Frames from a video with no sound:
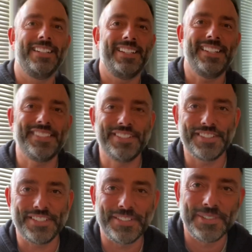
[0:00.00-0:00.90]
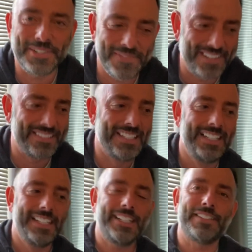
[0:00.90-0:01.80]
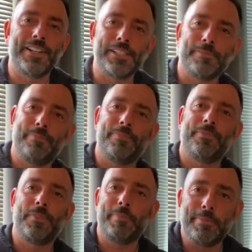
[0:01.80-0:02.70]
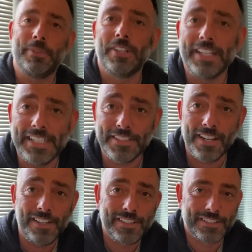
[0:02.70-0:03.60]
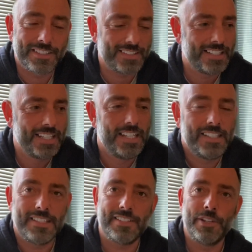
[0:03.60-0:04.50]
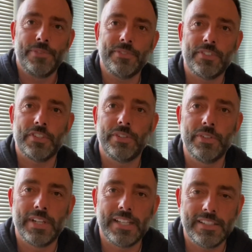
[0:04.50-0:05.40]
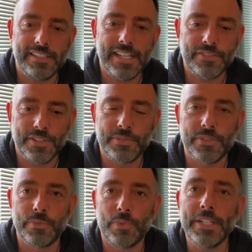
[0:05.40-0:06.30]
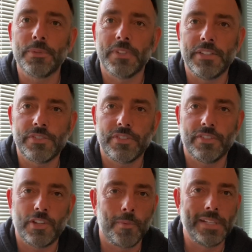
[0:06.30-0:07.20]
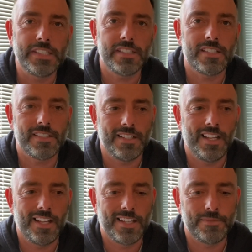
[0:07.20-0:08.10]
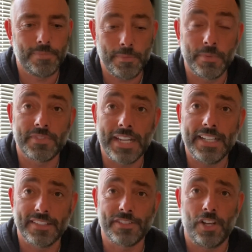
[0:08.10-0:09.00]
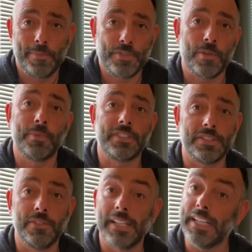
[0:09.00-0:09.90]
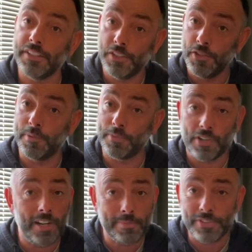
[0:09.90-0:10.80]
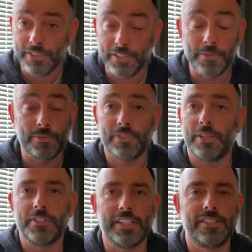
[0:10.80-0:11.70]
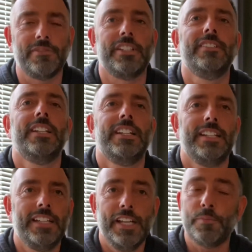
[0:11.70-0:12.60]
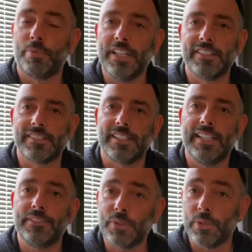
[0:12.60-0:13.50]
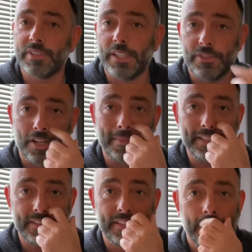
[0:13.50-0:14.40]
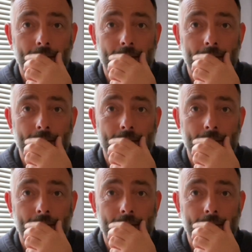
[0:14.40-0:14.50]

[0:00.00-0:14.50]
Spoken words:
is just to talk about guitars for people who like guitars. So to read all those comments, and people are taking the time and trouble to do that, and the new subscribers too, so nice of you, it's brilliant. And of course those comments,